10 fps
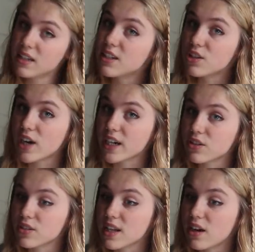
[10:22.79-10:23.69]

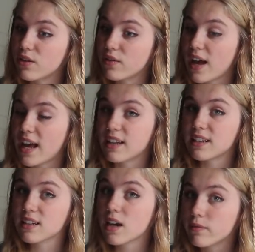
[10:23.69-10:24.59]
distract yourself
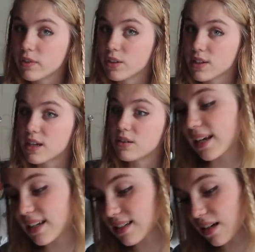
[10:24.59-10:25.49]
and comfort yourself.
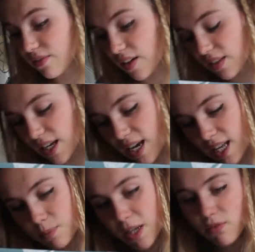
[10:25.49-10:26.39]
And I found that it
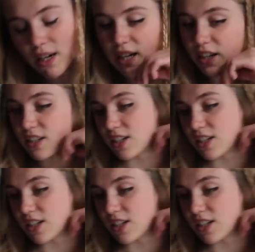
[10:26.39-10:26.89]
has been a really good